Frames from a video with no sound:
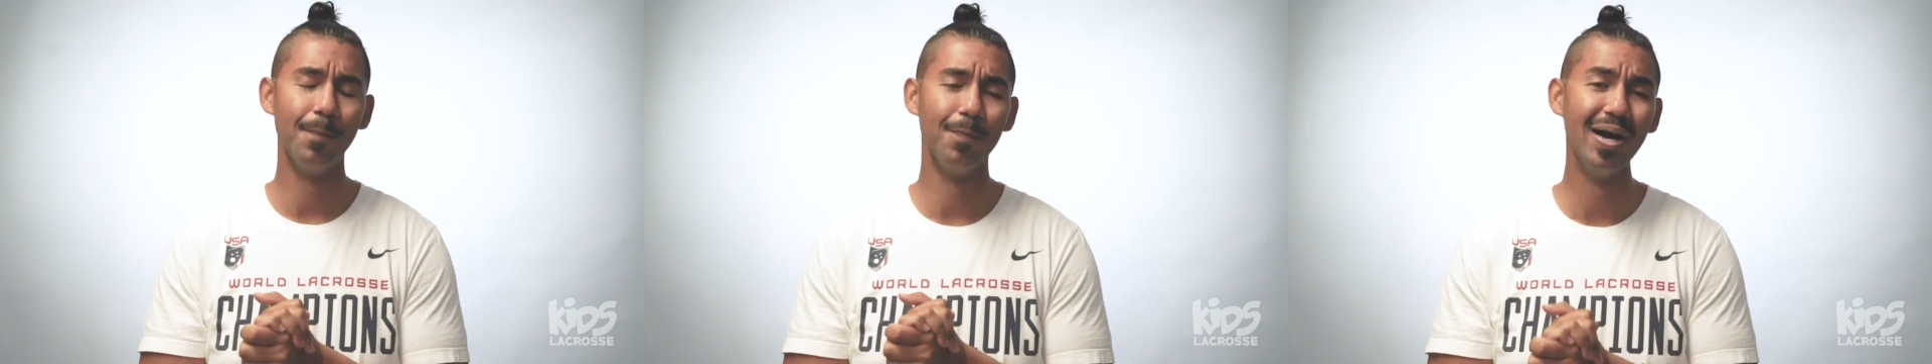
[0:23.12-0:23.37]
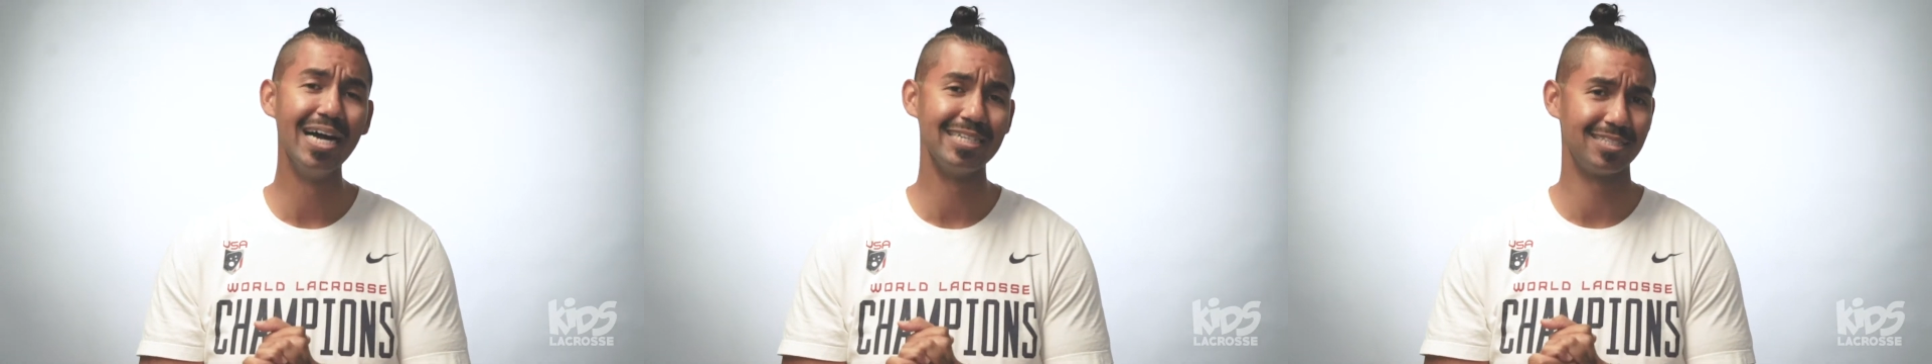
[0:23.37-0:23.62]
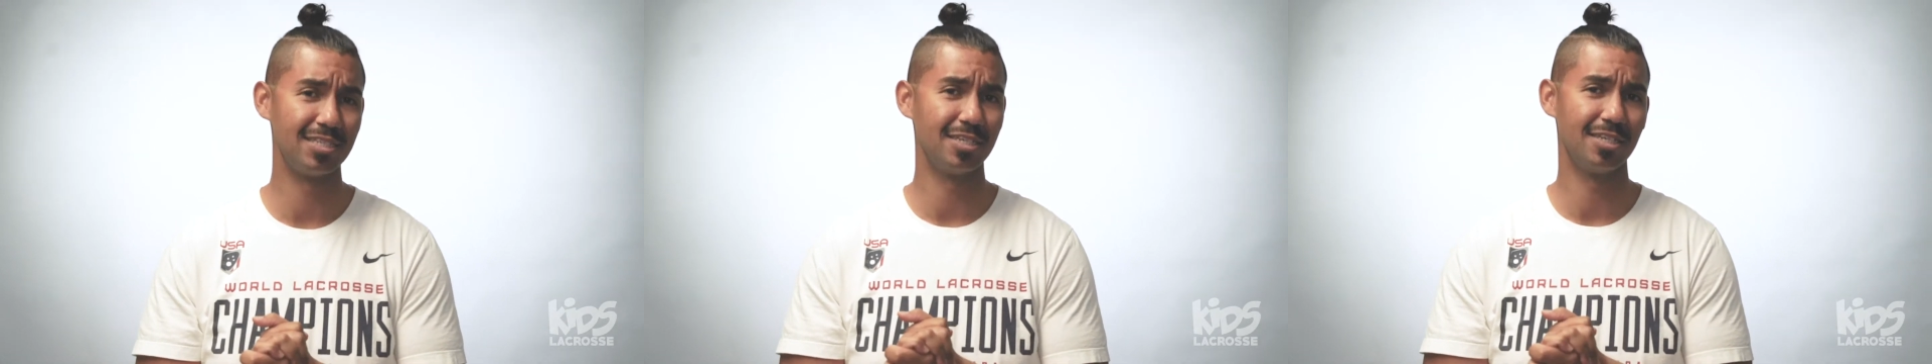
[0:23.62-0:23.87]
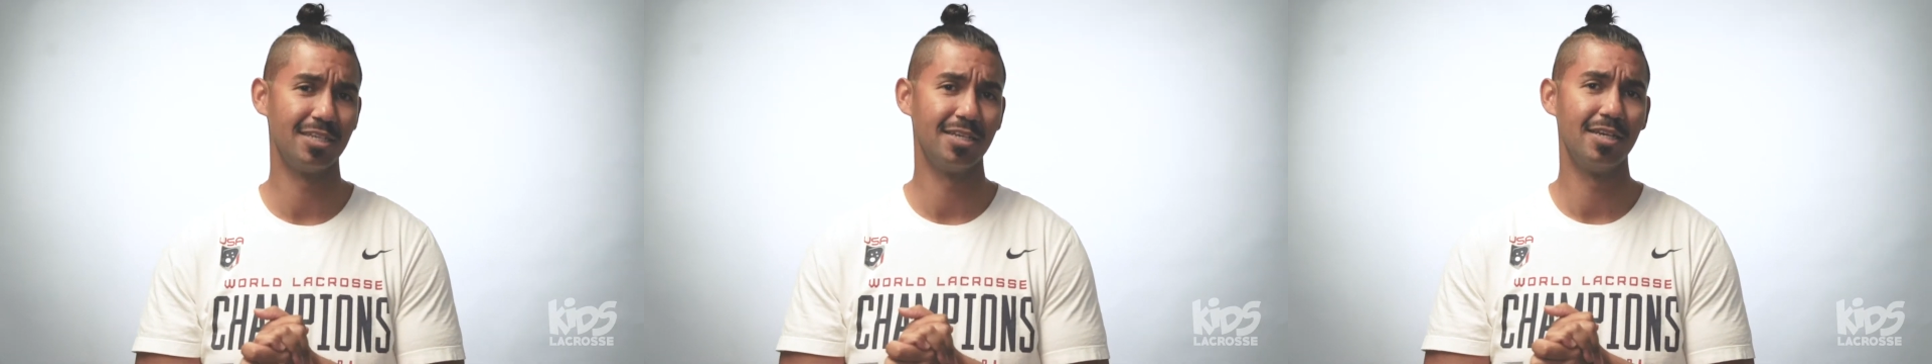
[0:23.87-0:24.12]
But
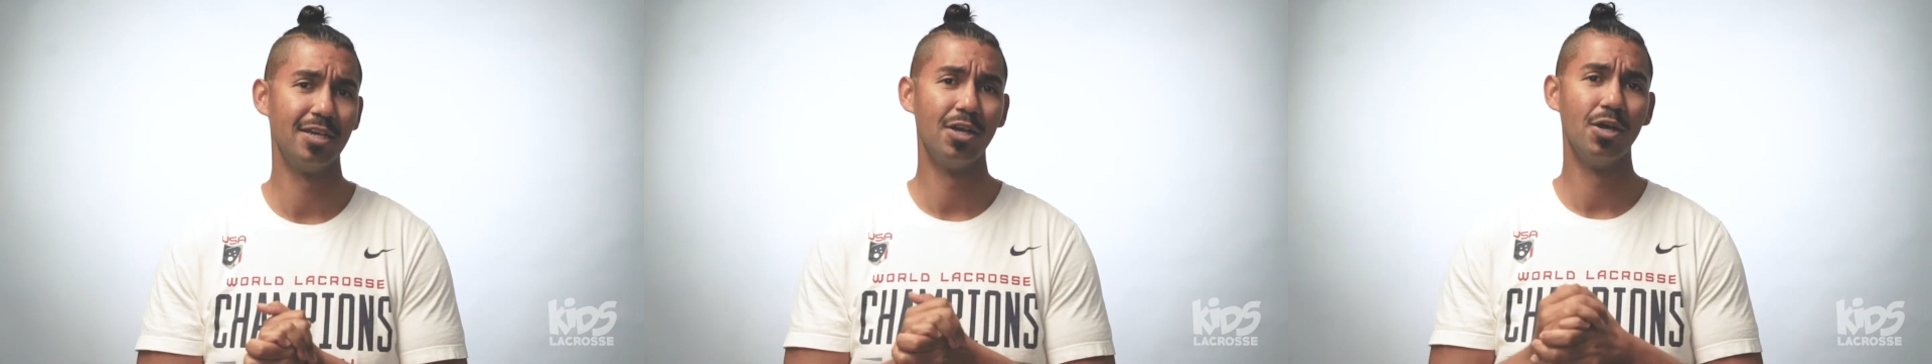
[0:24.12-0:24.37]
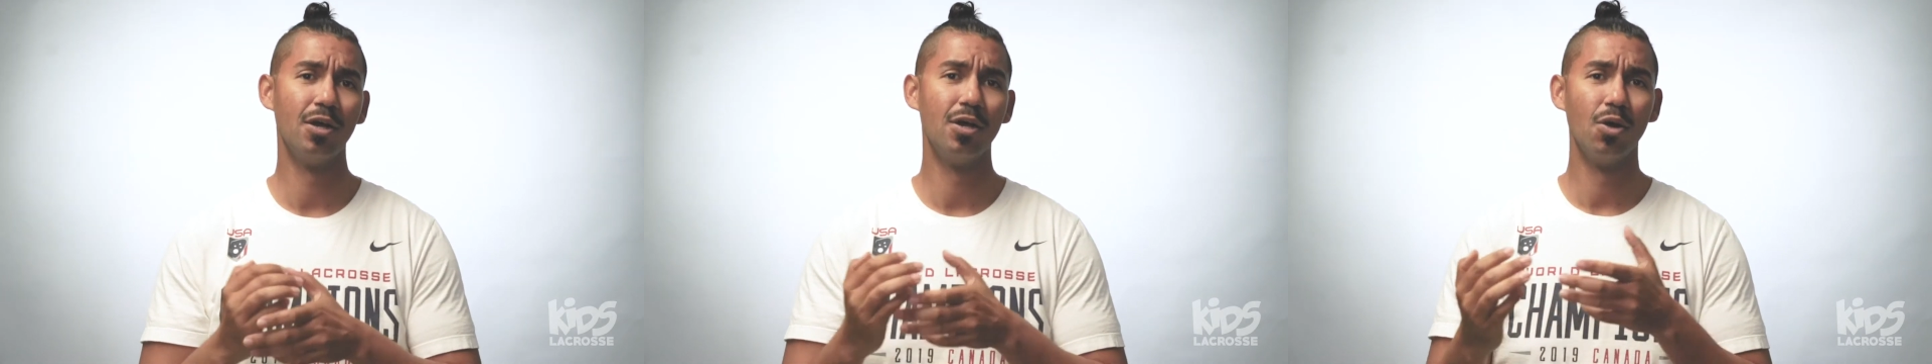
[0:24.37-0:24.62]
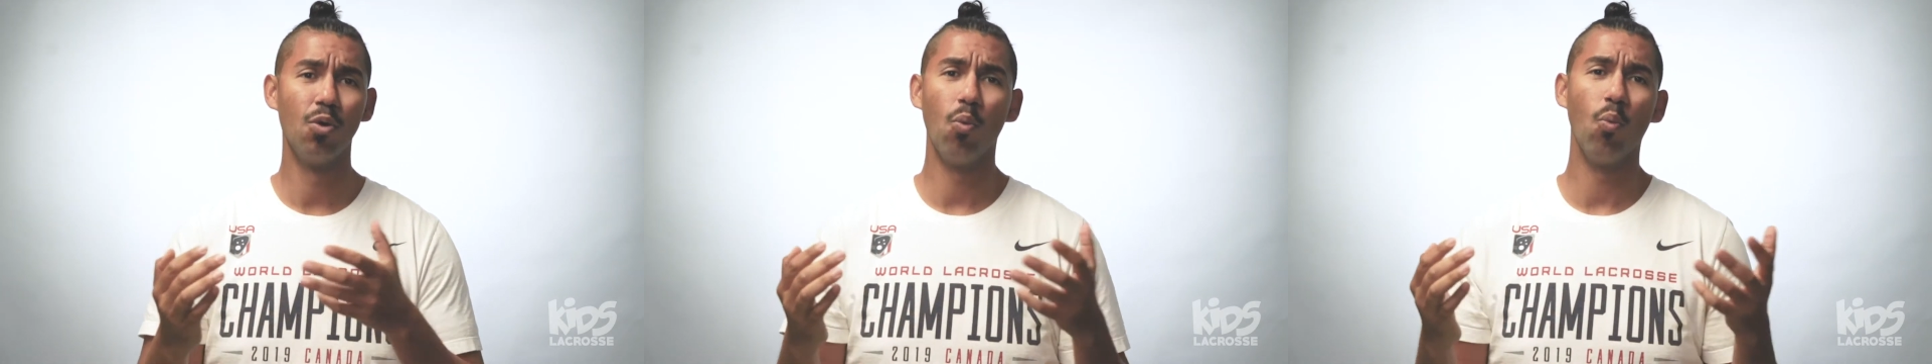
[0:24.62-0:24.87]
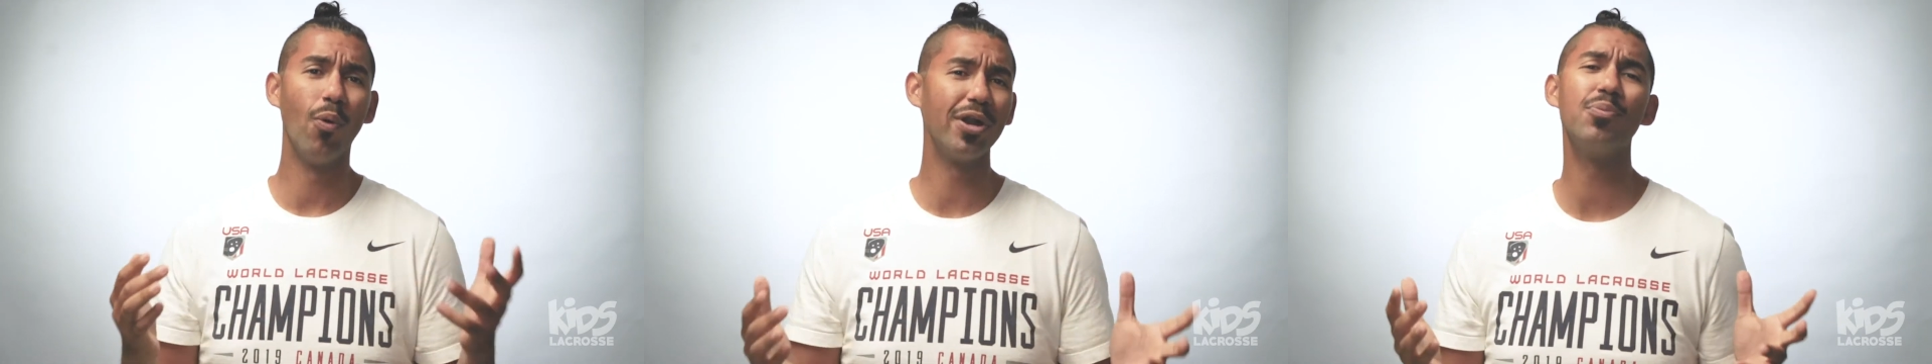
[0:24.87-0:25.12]

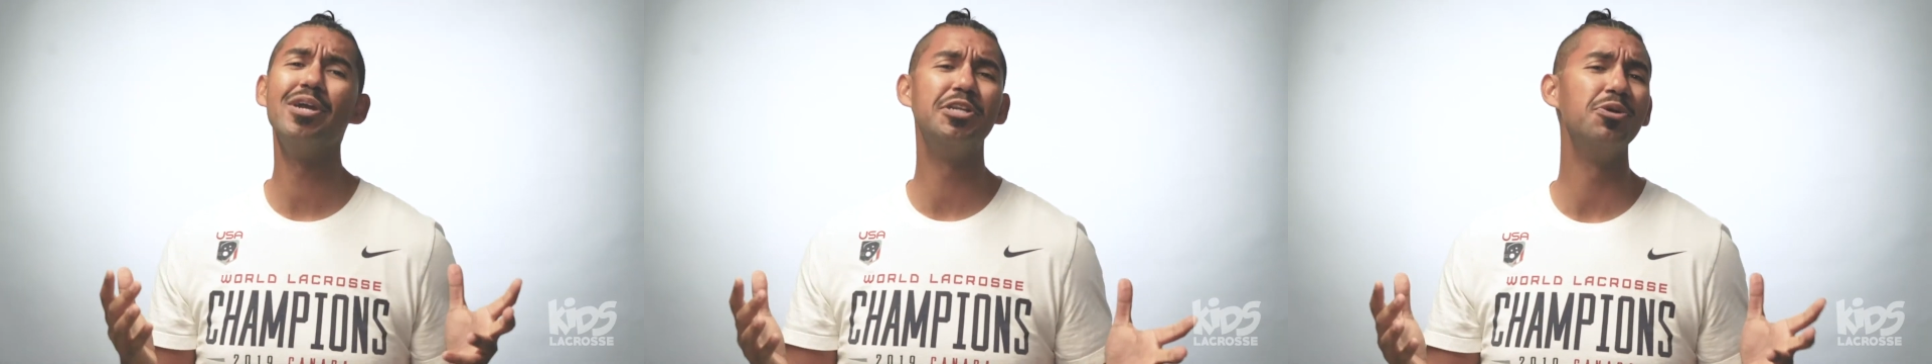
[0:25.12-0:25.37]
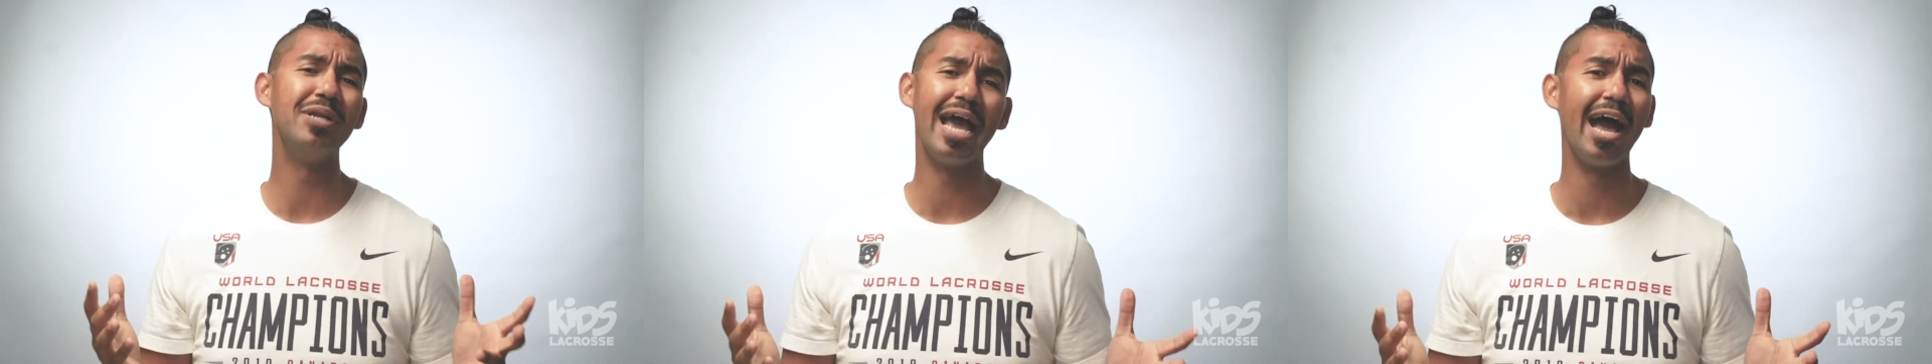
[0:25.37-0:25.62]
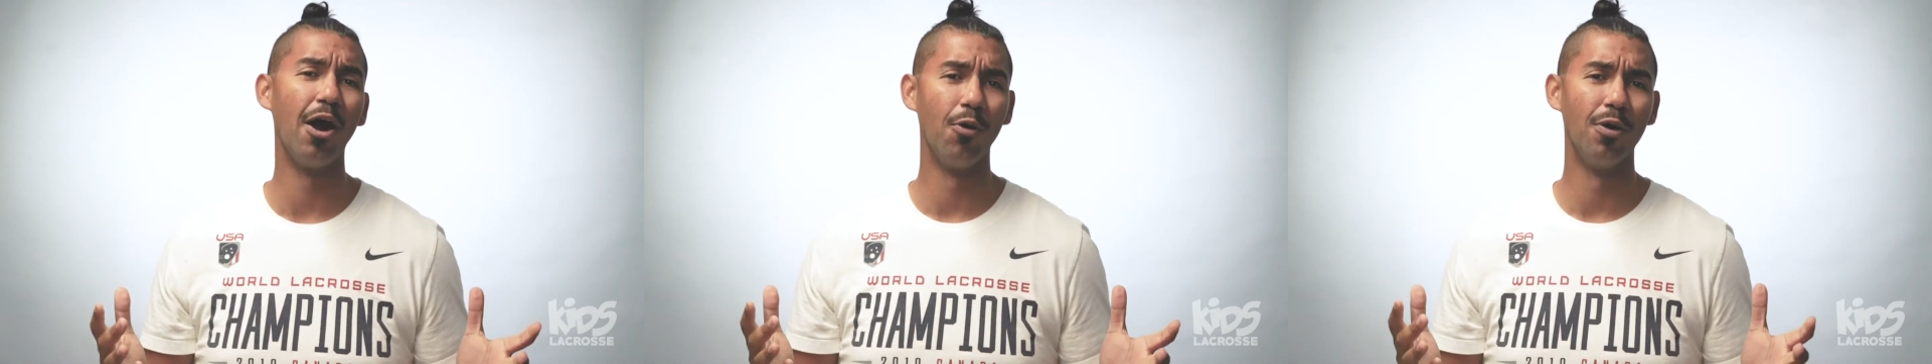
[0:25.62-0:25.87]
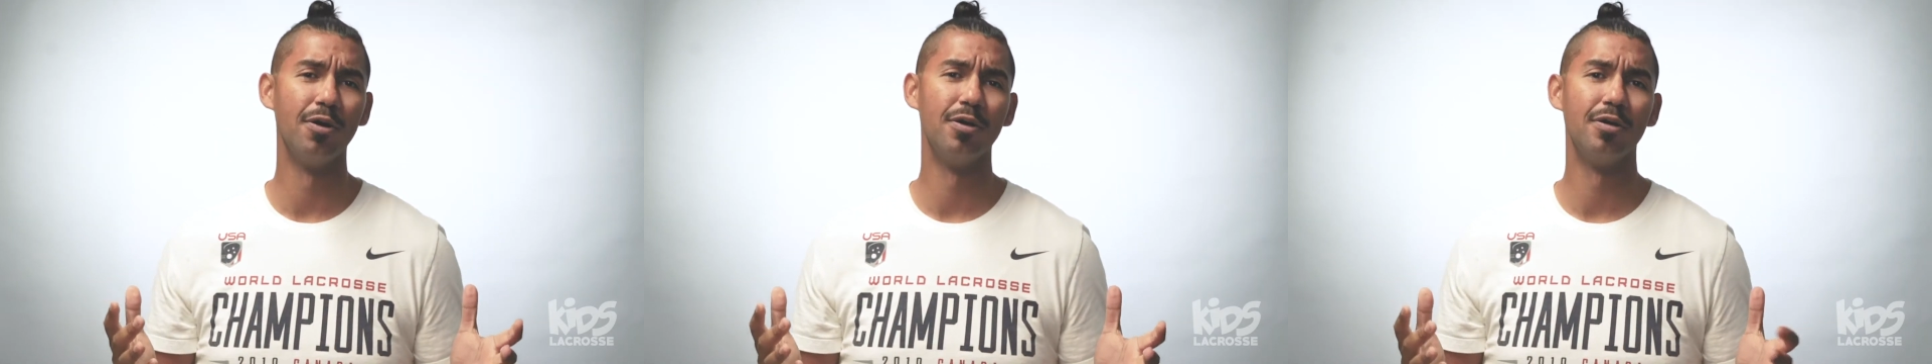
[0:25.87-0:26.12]
what do we do now?